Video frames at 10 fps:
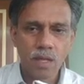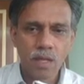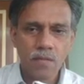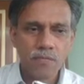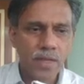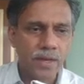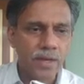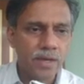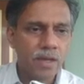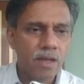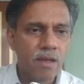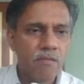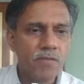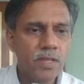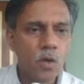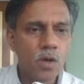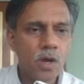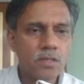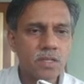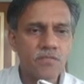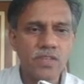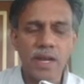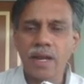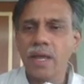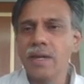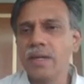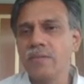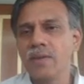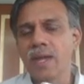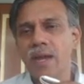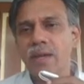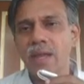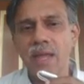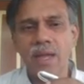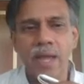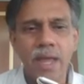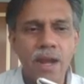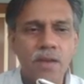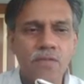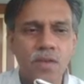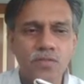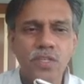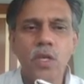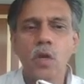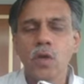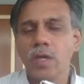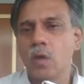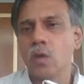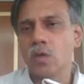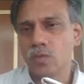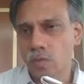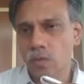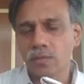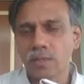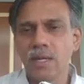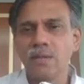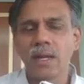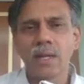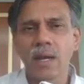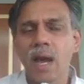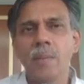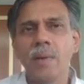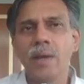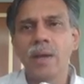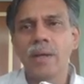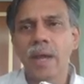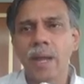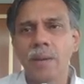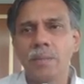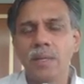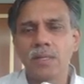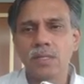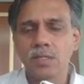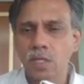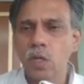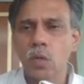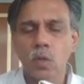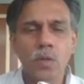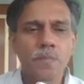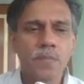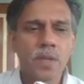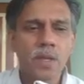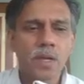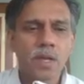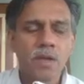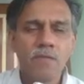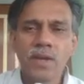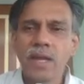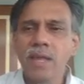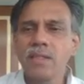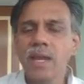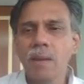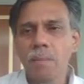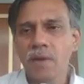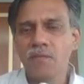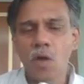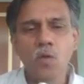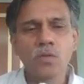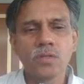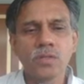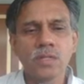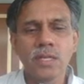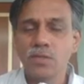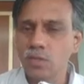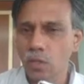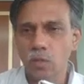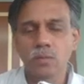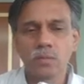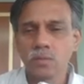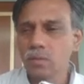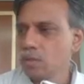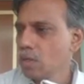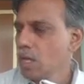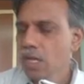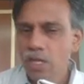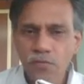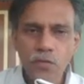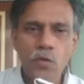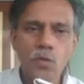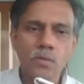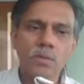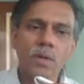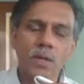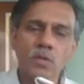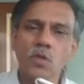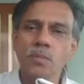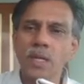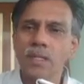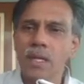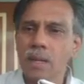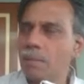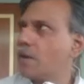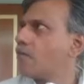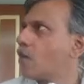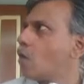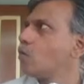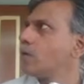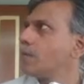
Then without loss of generality, we can take n of 0 equal to 0. That is, at an arbitrary time 0, we take the number of counts is 0. If you assume that the number of count